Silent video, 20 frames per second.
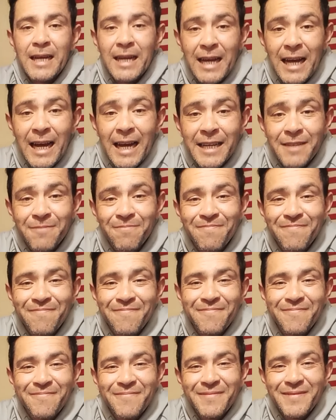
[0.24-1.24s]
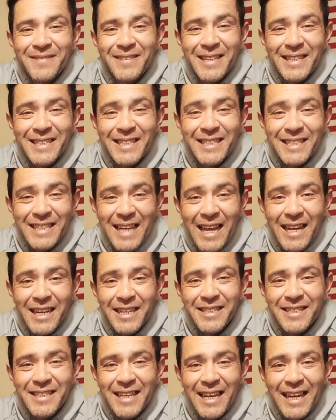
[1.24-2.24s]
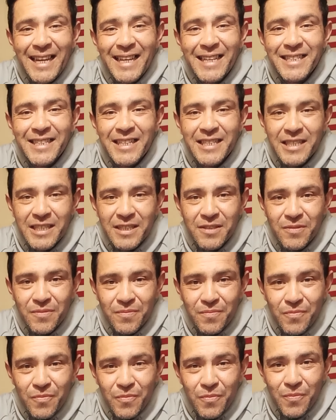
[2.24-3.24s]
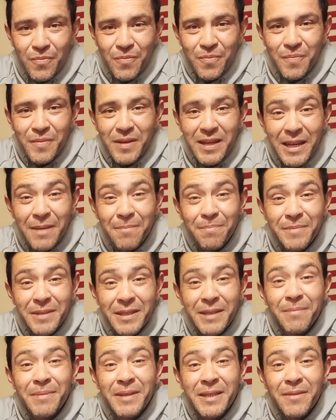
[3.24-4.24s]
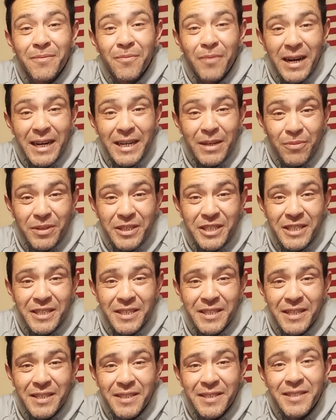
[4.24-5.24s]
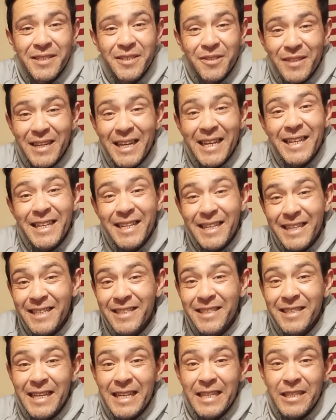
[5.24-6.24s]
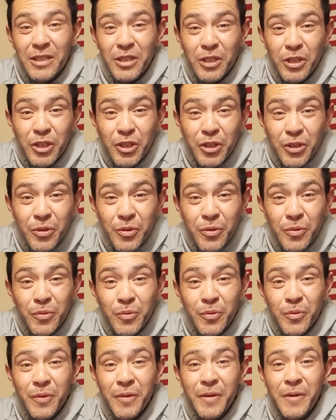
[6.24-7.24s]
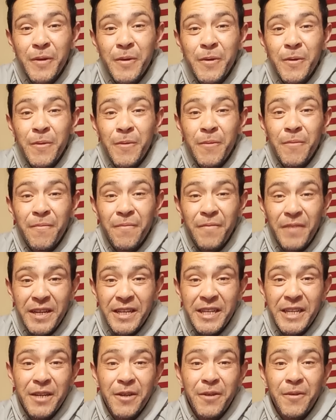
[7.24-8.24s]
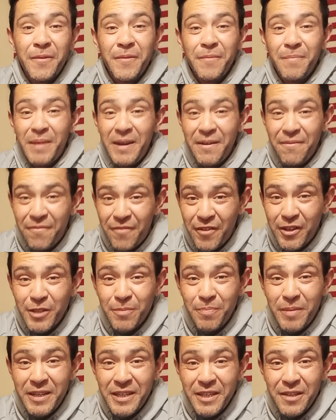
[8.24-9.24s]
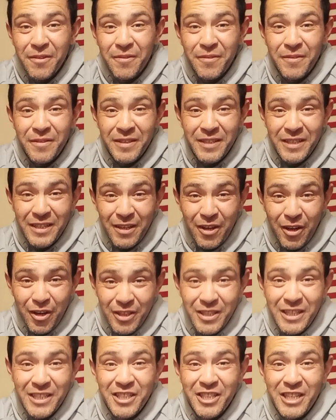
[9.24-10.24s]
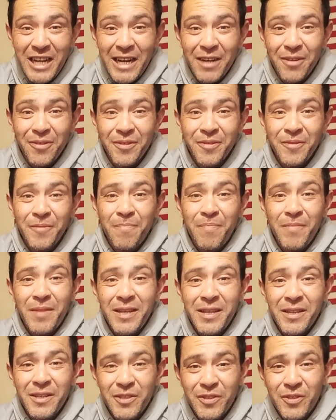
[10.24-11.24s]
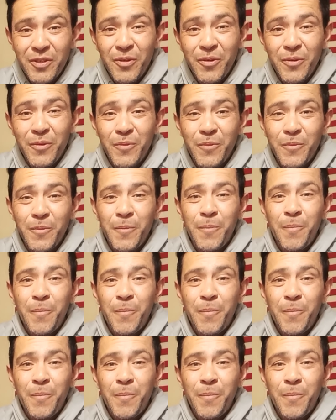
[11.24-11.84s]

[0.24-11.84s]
Hi, this is Alex, and this is MTB Riding with Jesus. Today is a new video, my first video on this channel. So